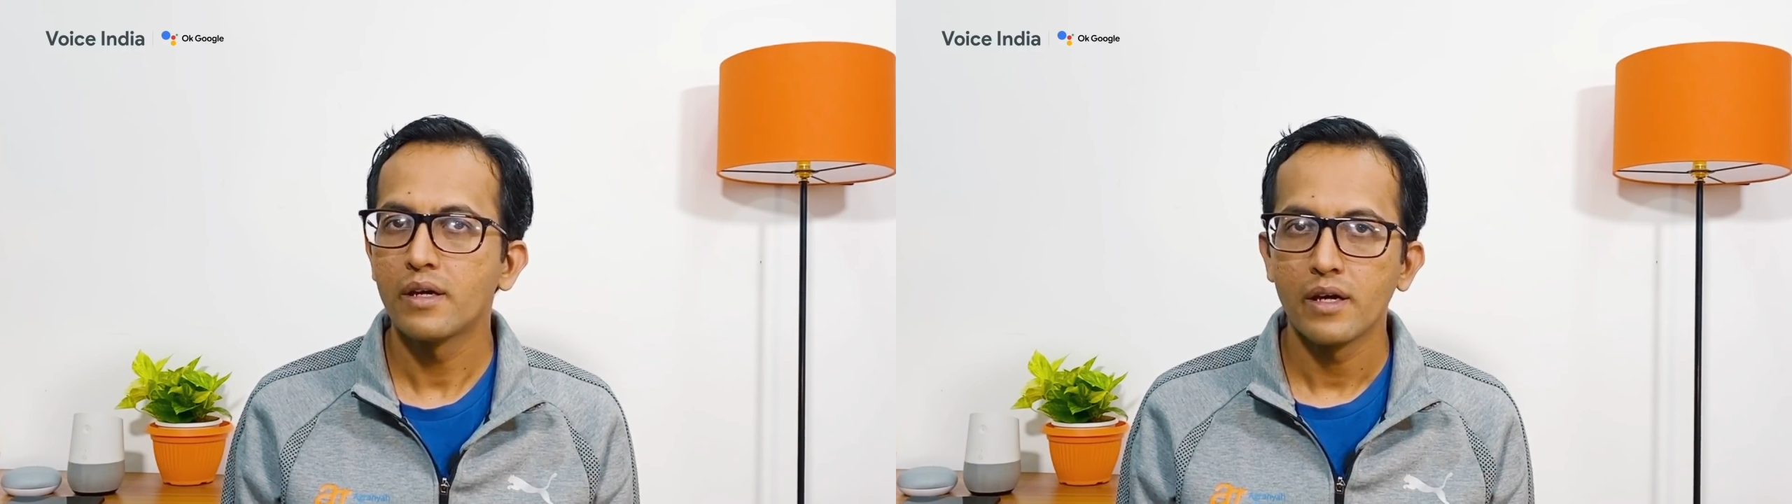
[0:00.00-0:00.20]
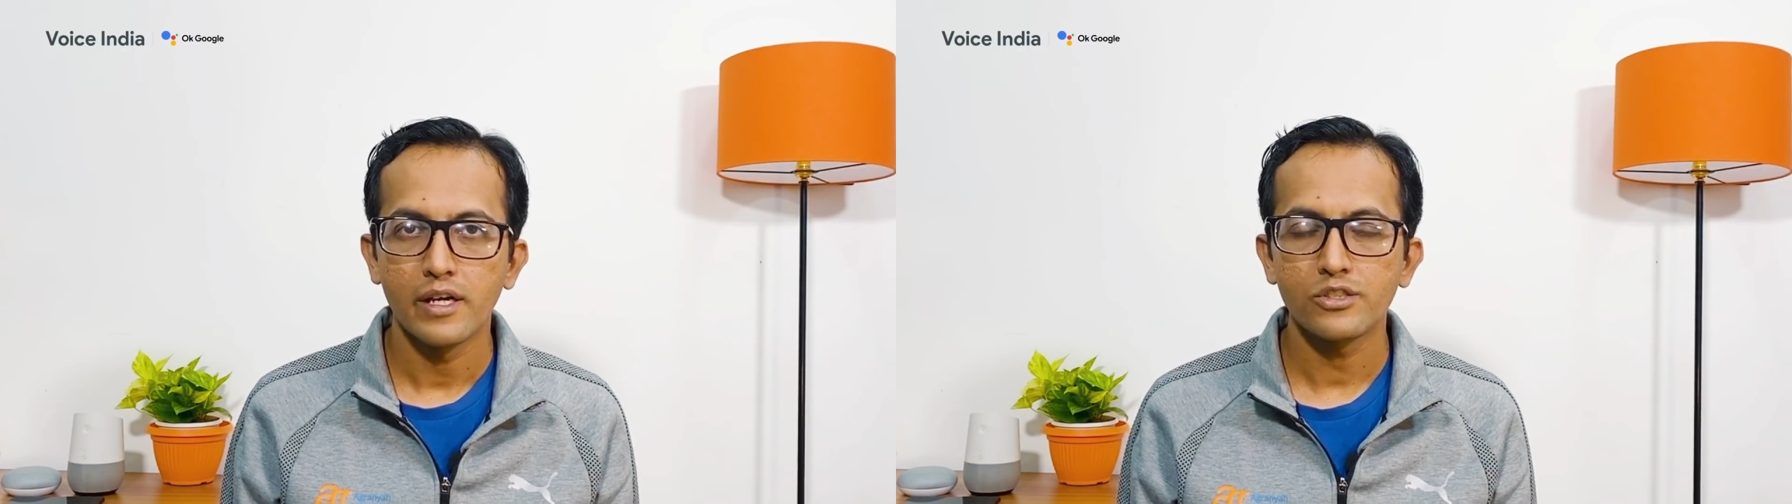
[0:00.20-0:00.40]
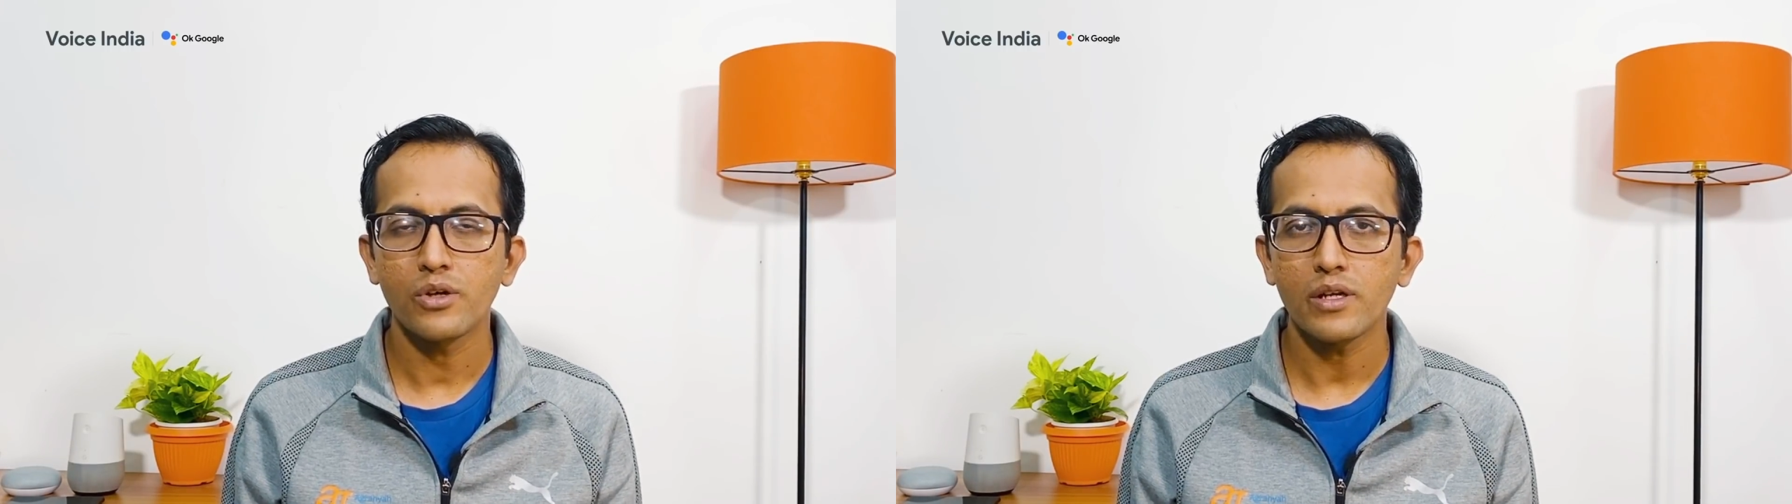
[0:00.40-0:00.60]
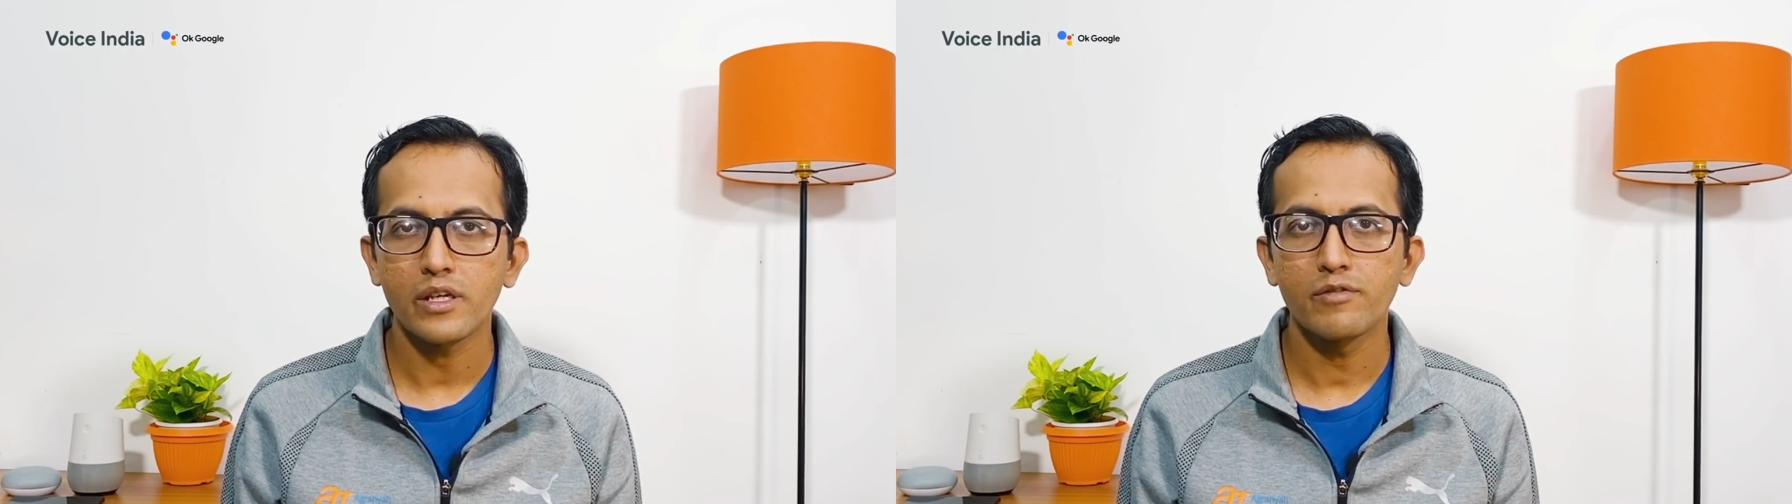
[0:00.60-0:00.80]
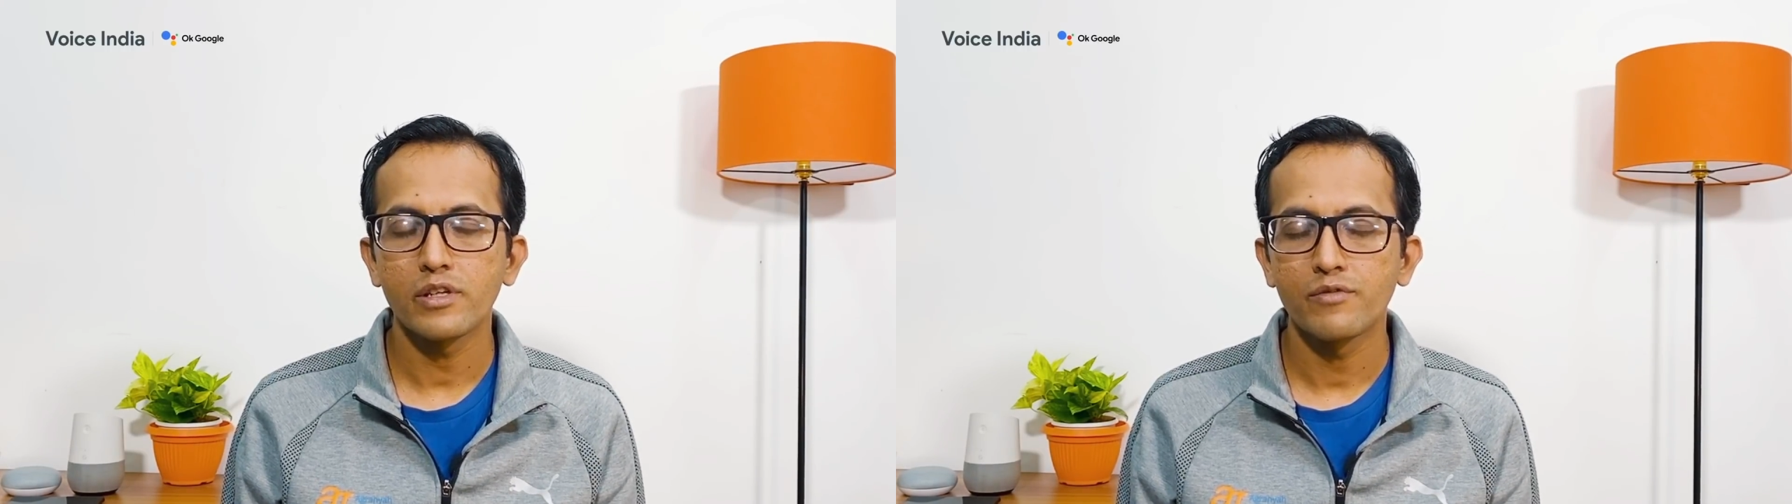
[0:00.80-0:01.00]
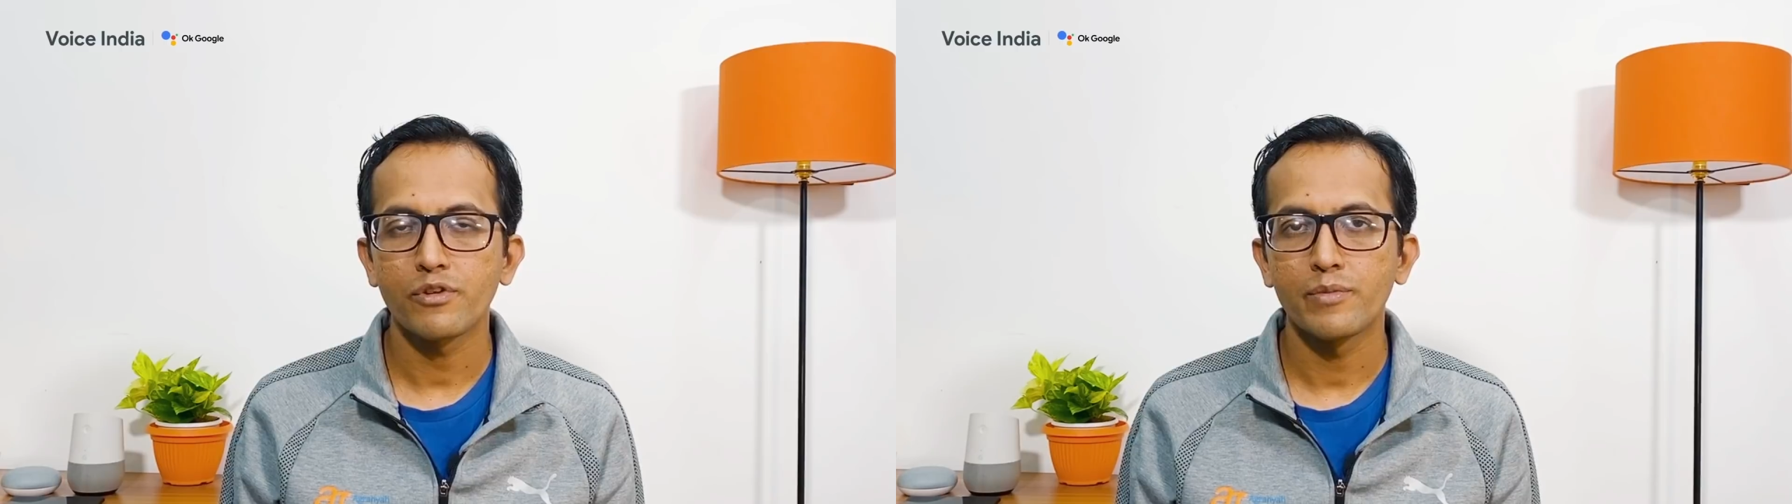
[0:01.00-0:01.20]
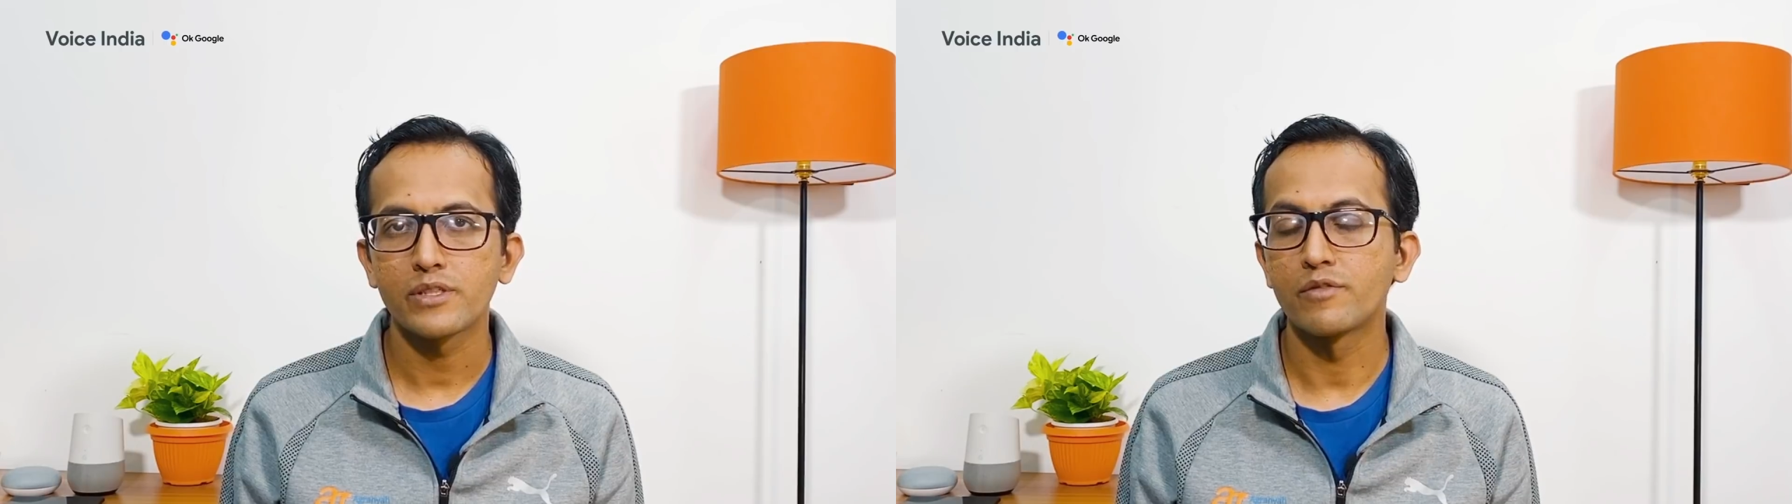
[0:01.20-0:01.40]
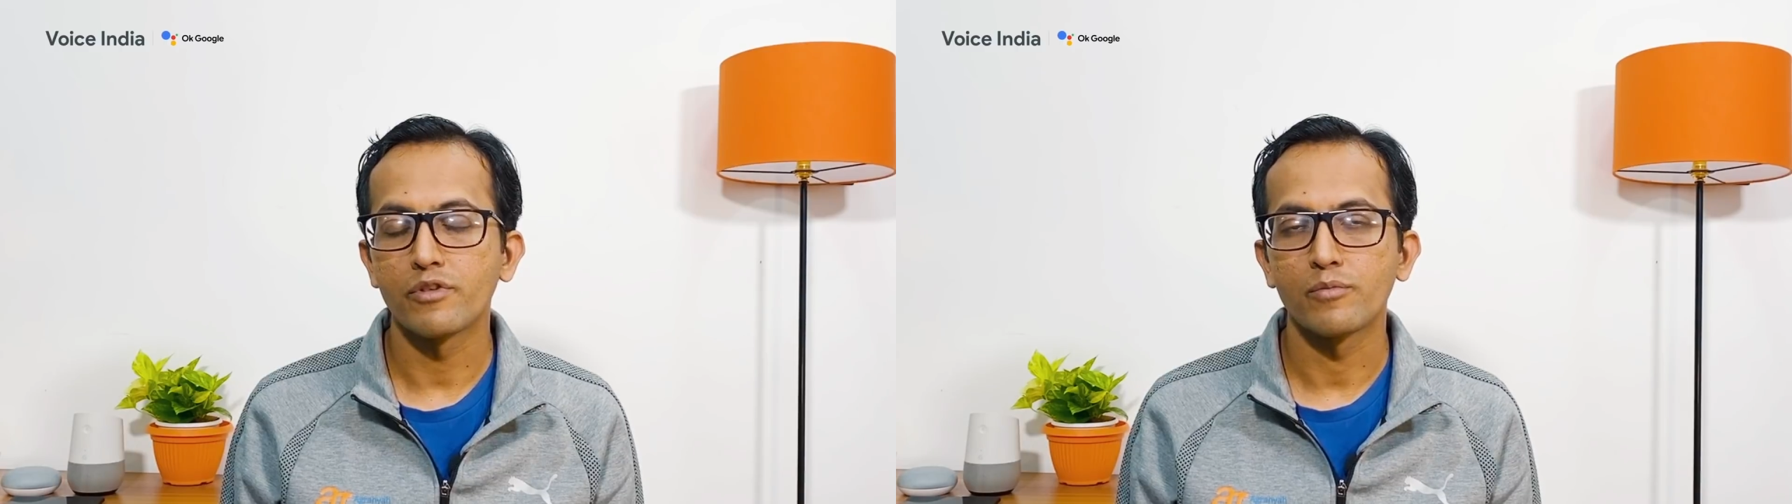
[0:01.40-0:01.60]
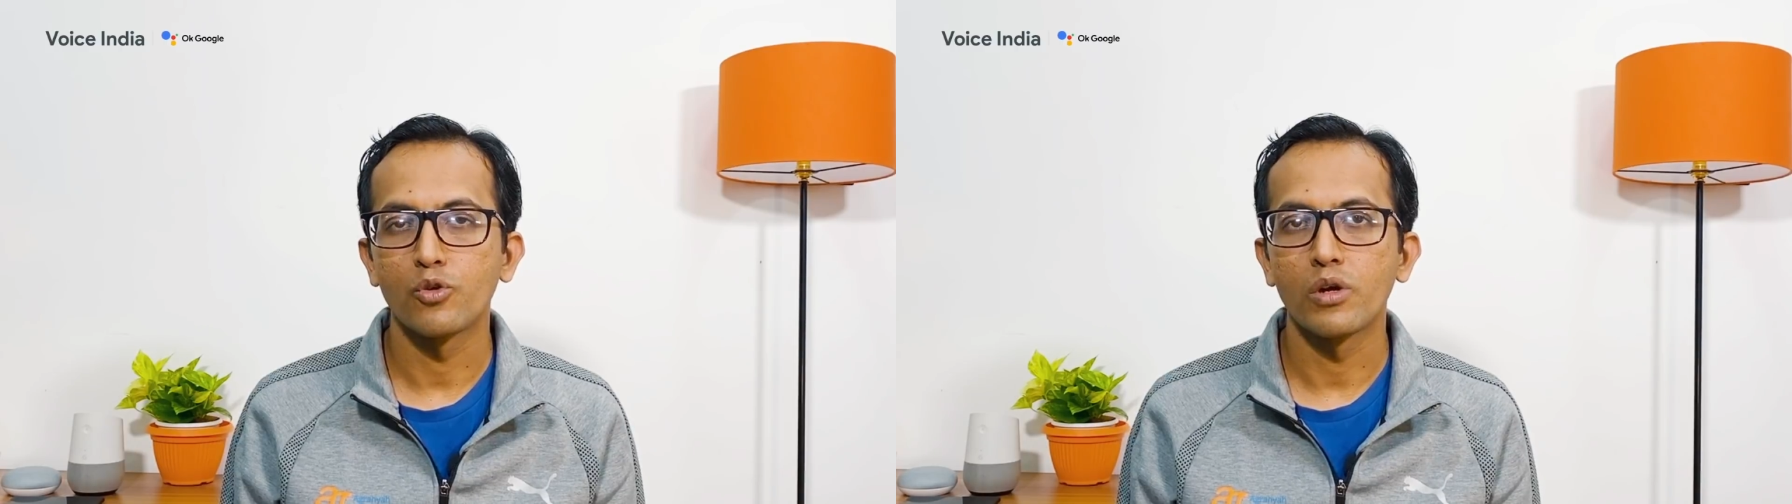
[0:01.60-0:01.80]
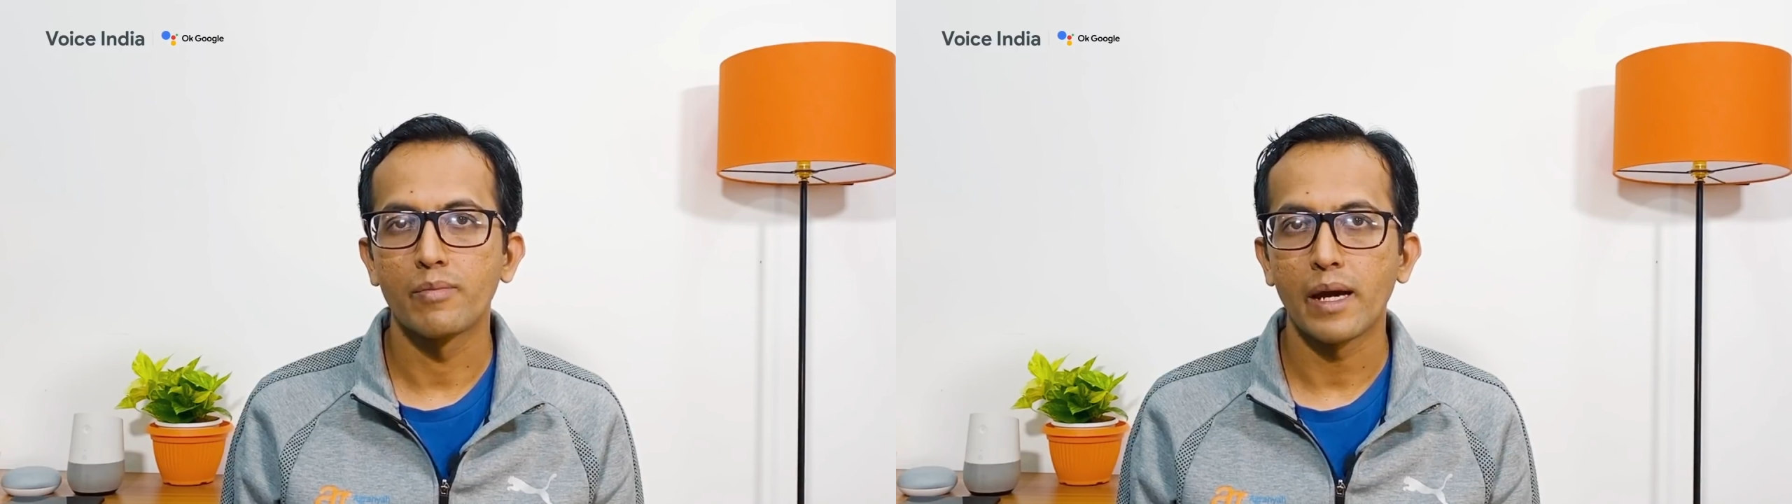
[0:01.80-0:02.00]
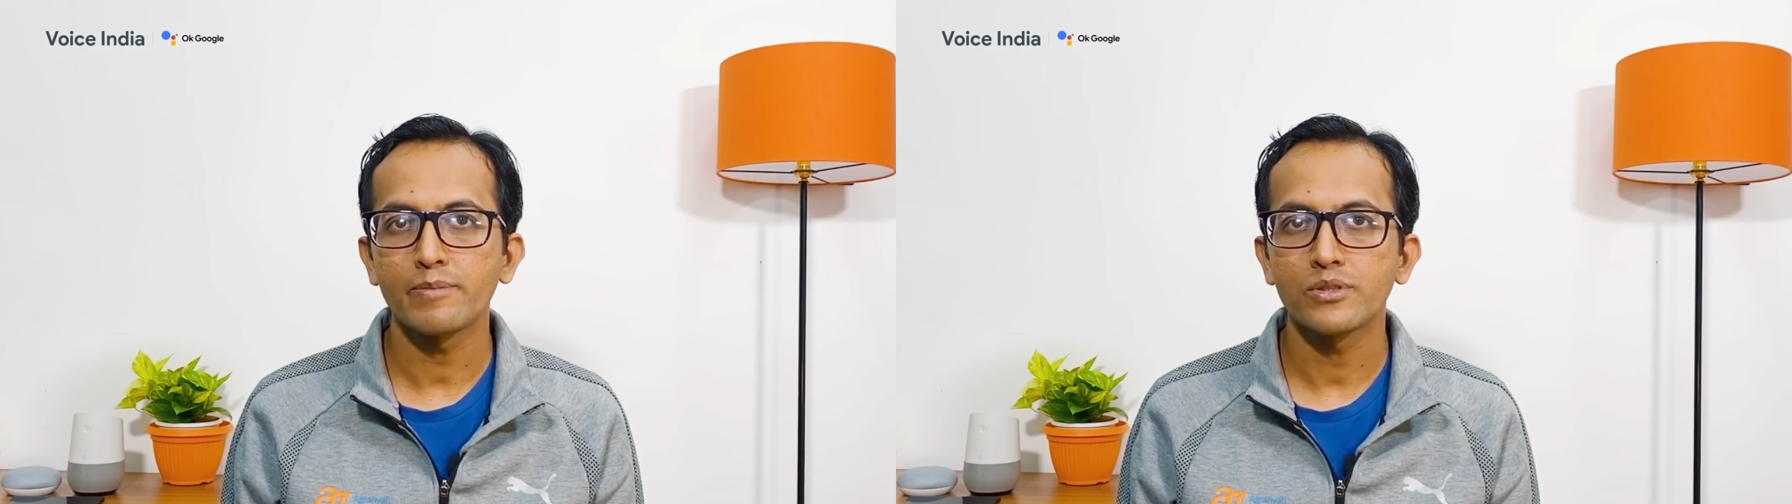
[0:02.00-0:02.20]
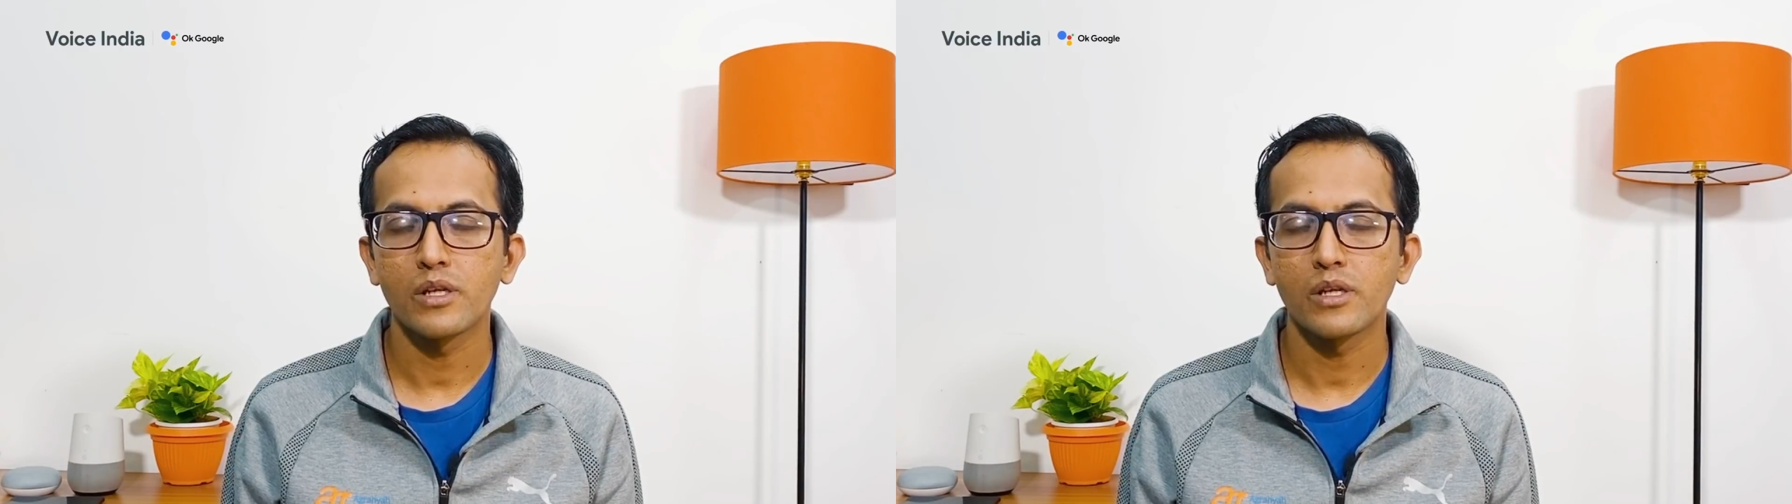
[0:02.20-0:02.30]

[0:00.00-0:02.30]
It's going to give you the information from Google Maps.